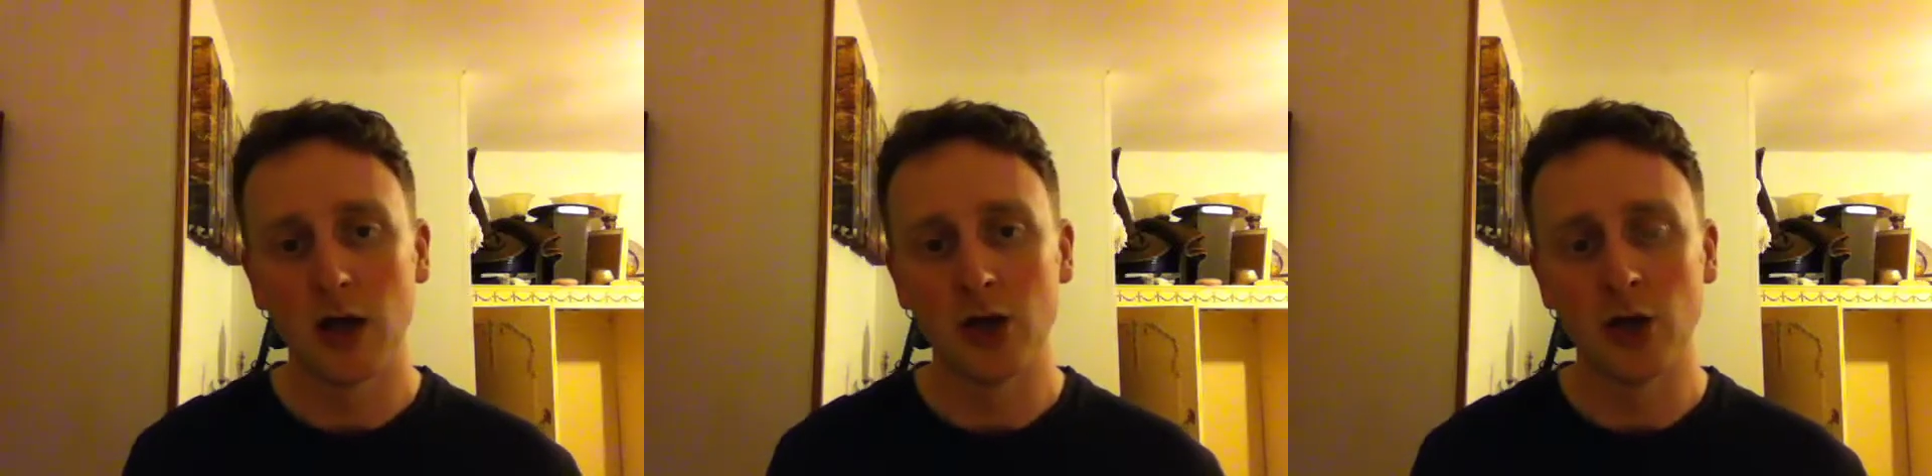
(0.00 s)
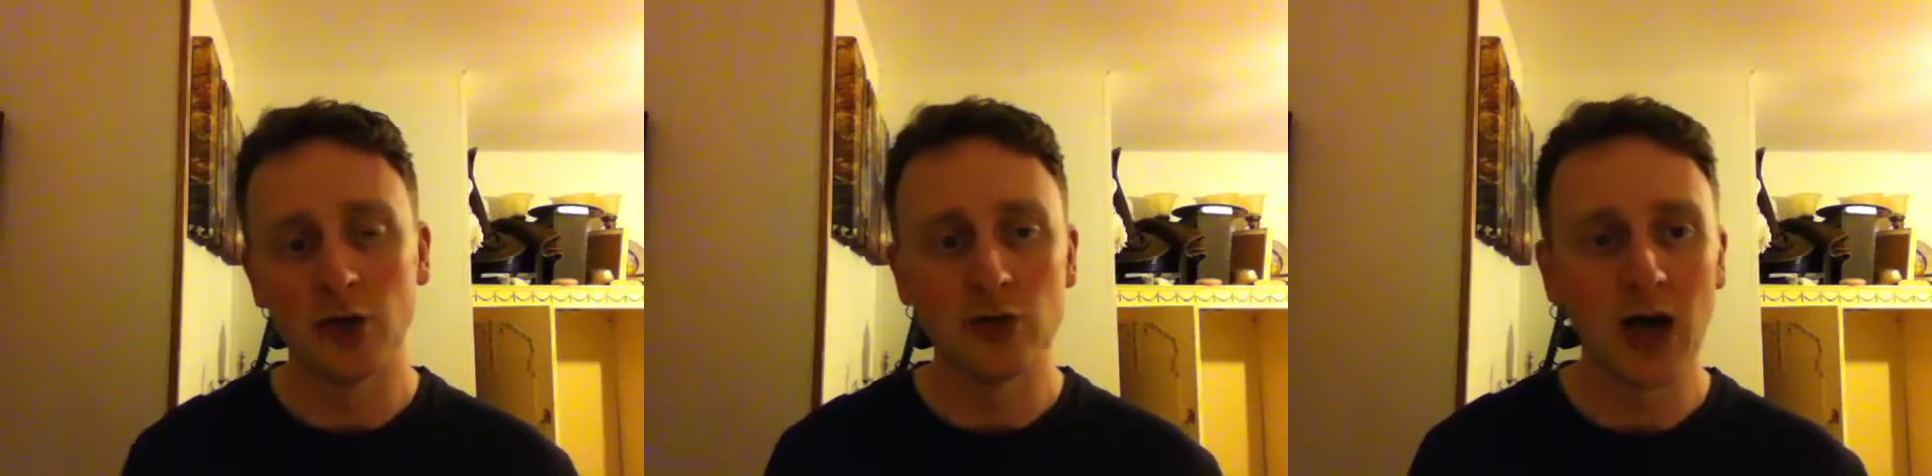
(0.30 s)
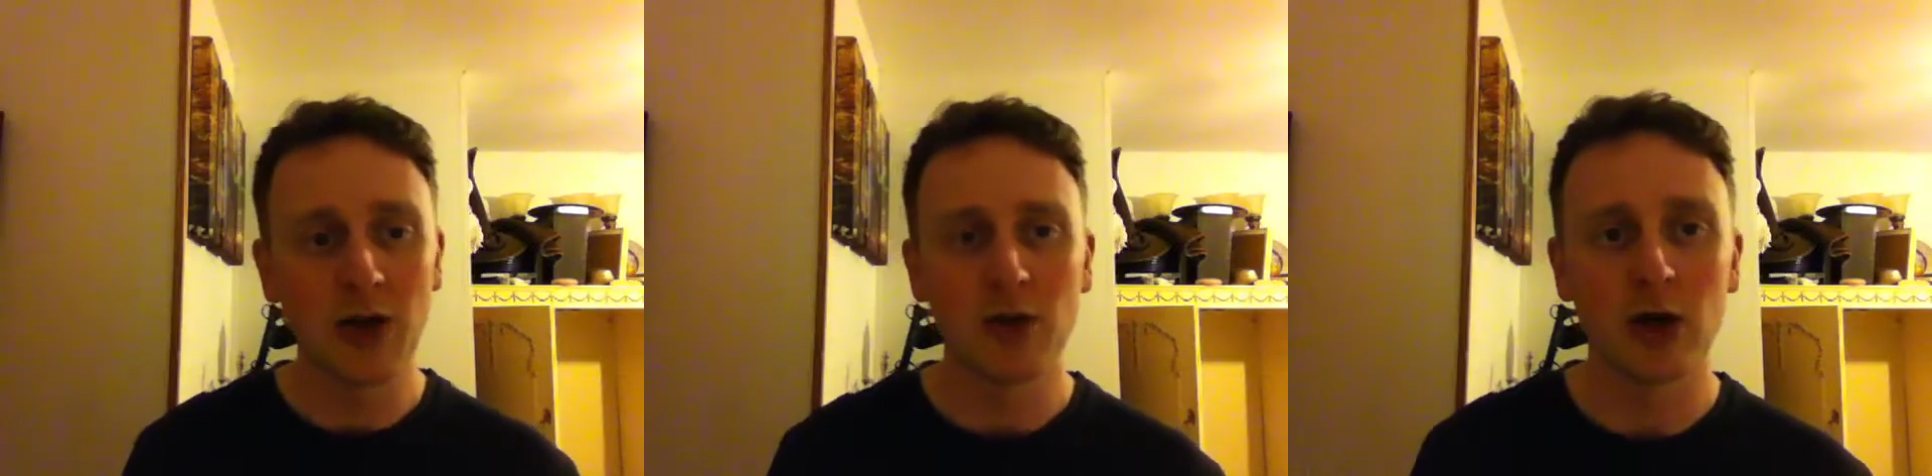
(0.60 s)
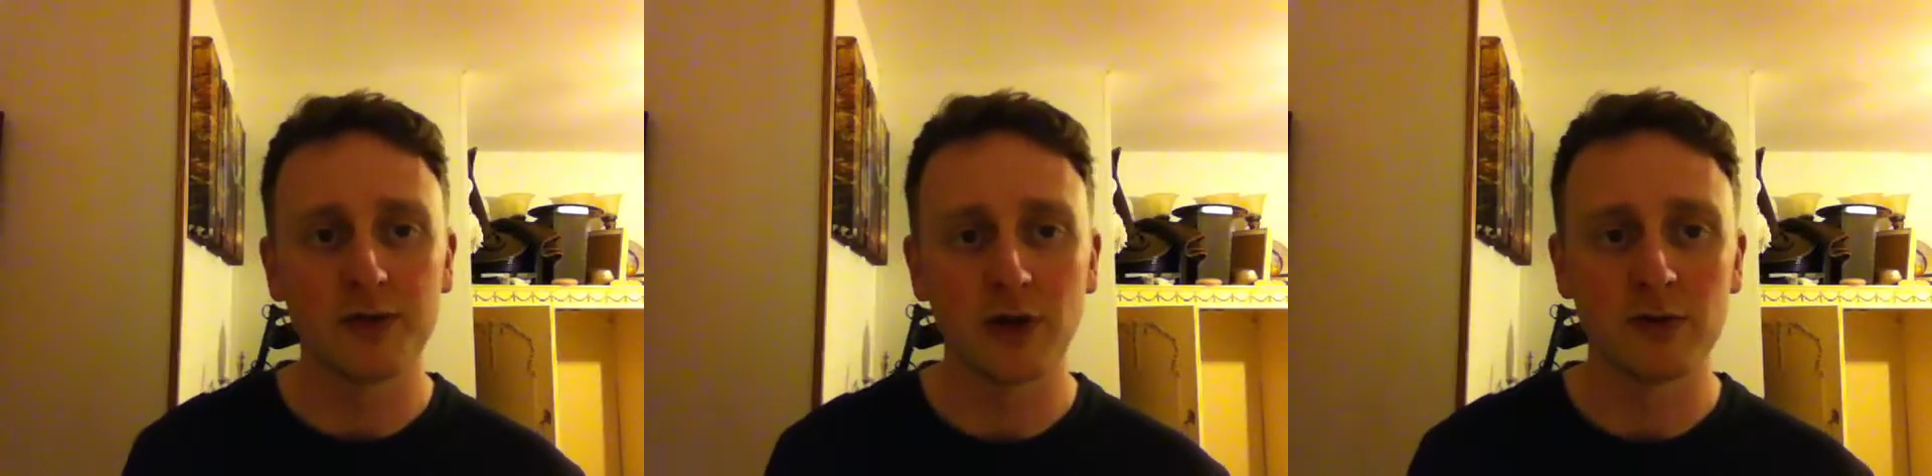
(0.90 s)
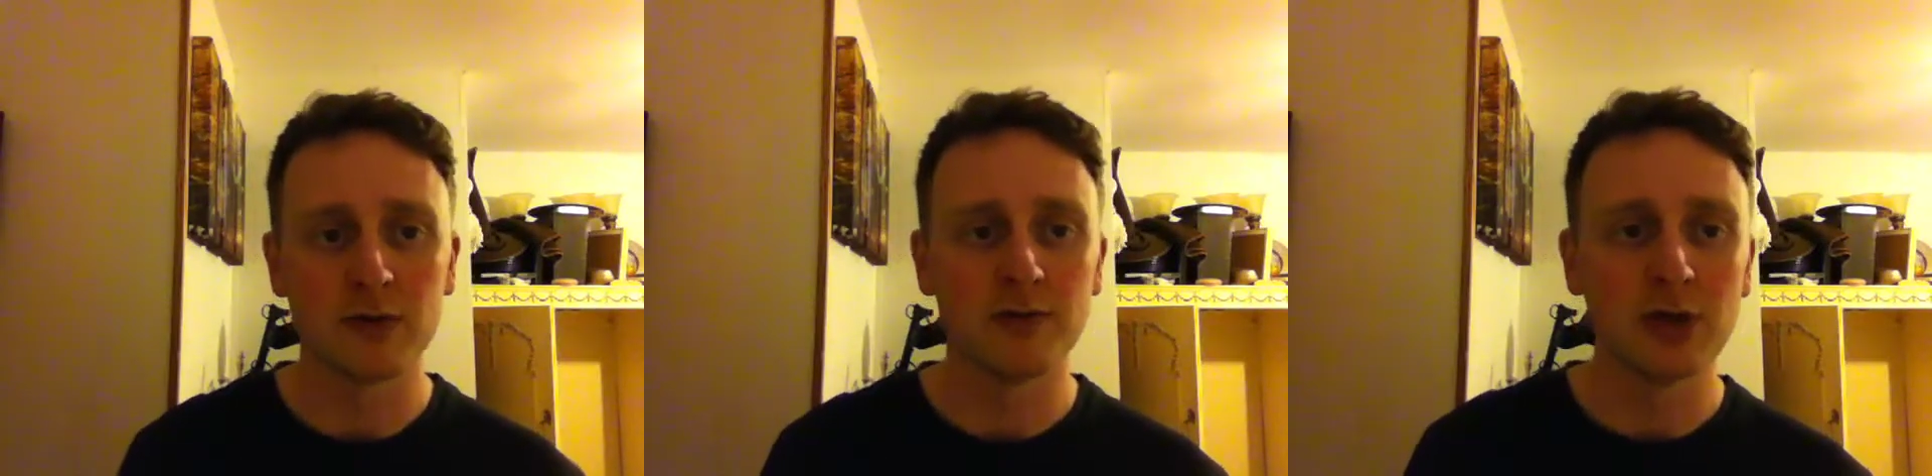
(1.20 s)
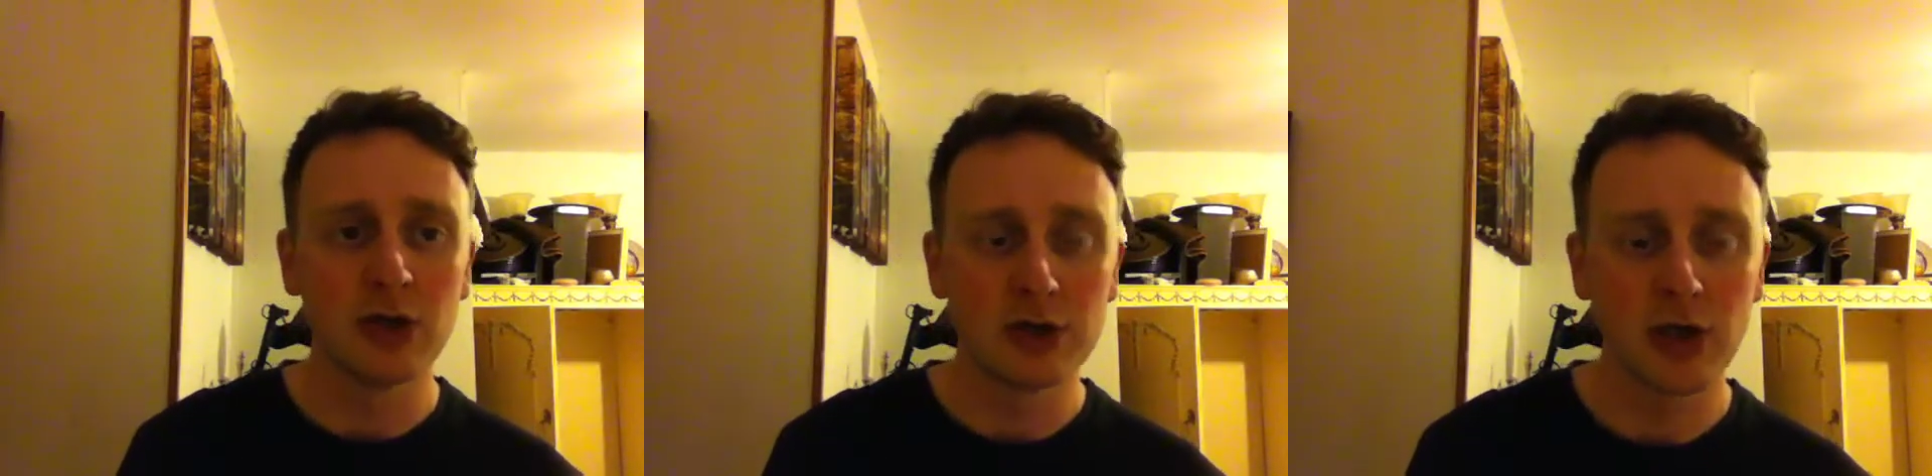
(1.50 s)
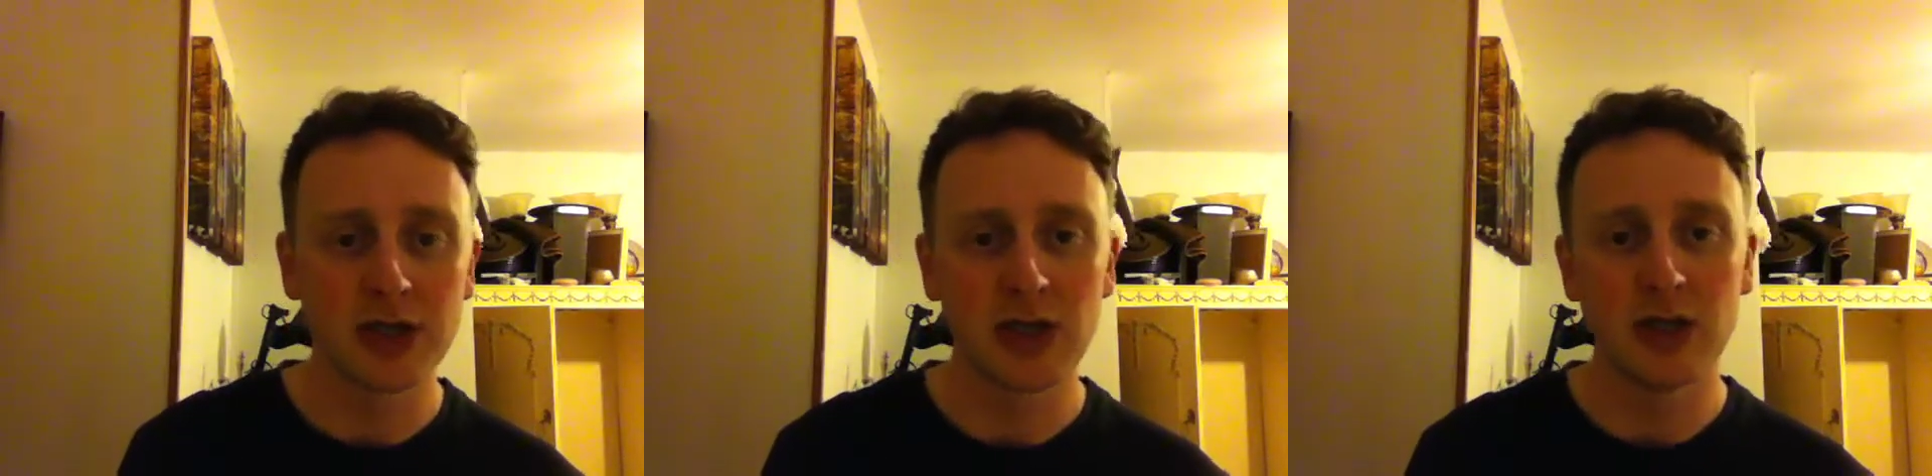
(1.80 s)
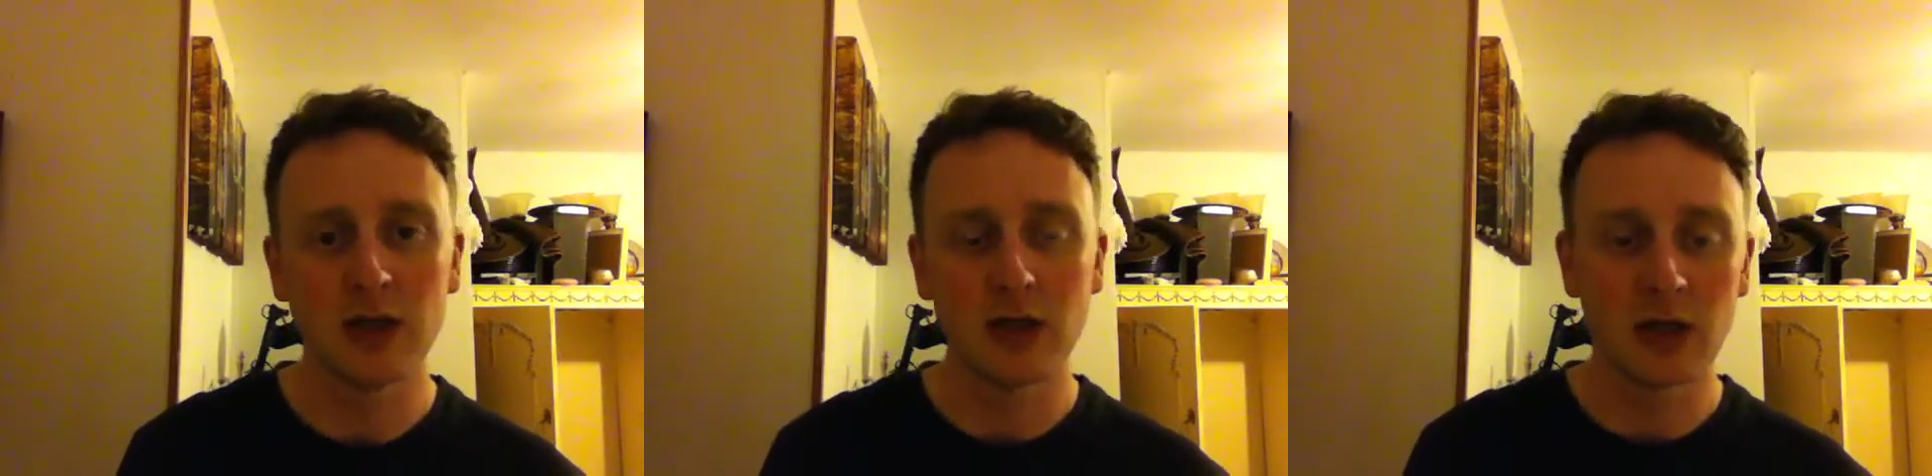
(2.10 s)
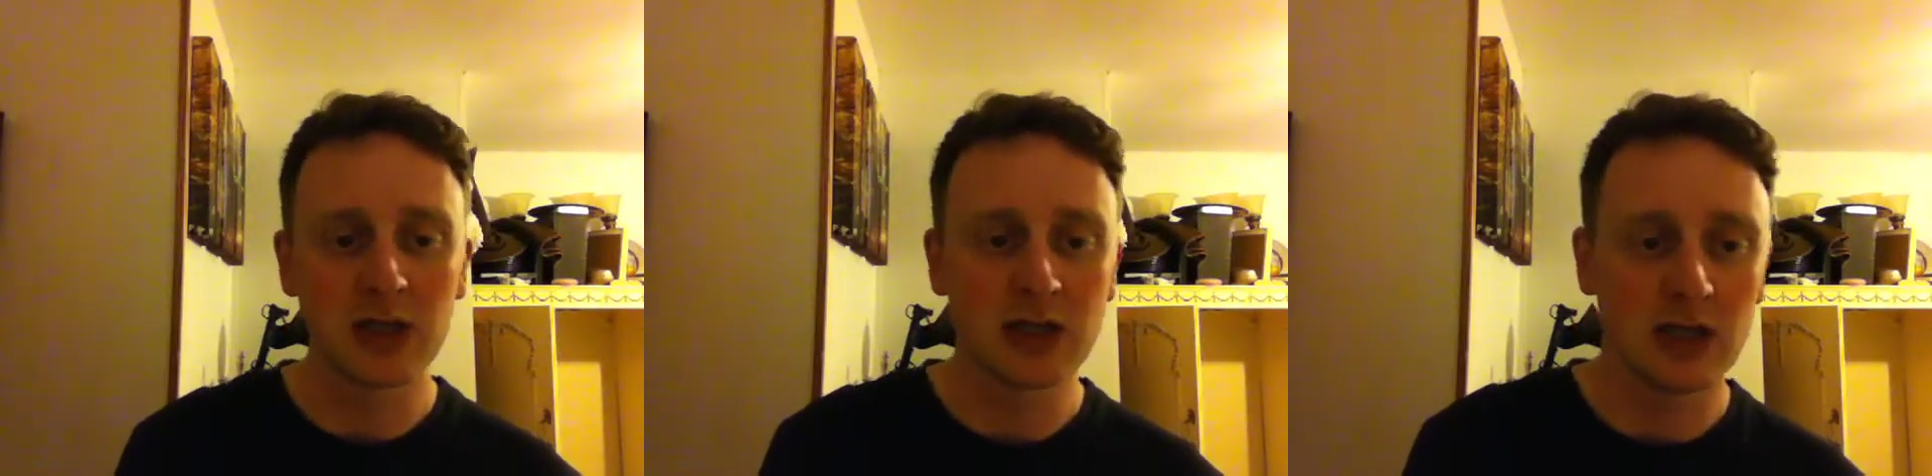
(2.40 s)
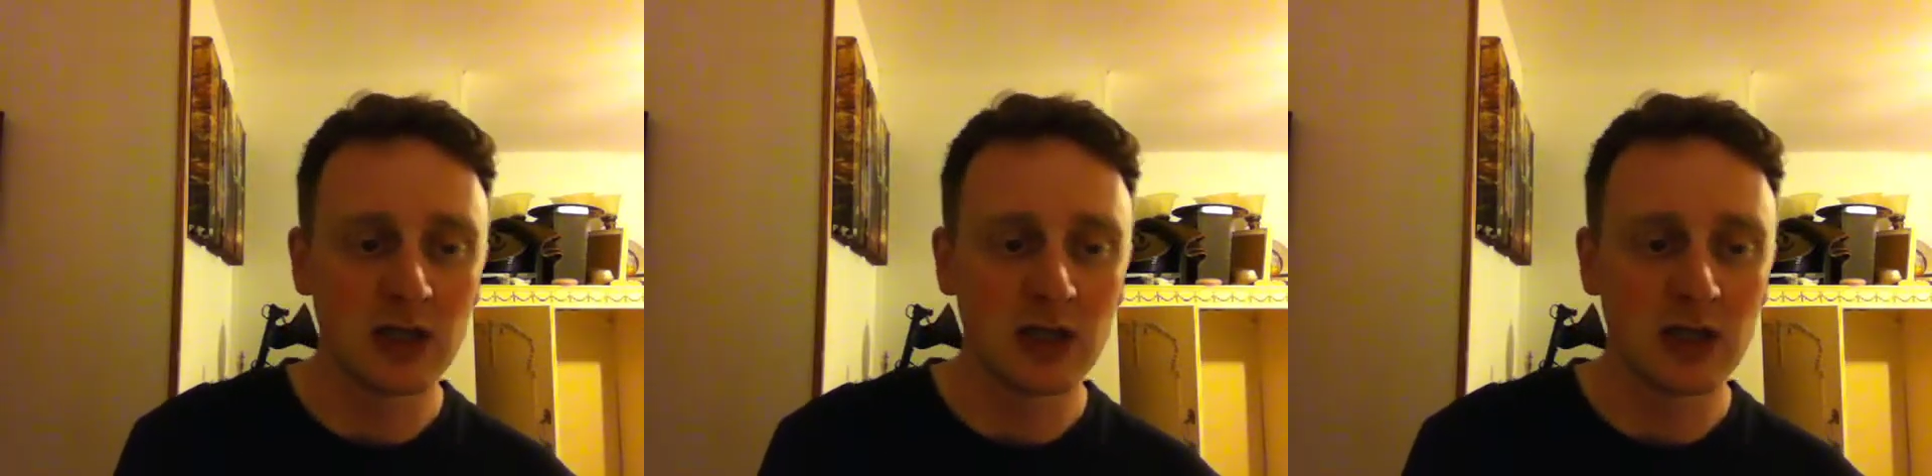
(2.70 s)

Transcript: You know, you can't write off Thompson because, like you said,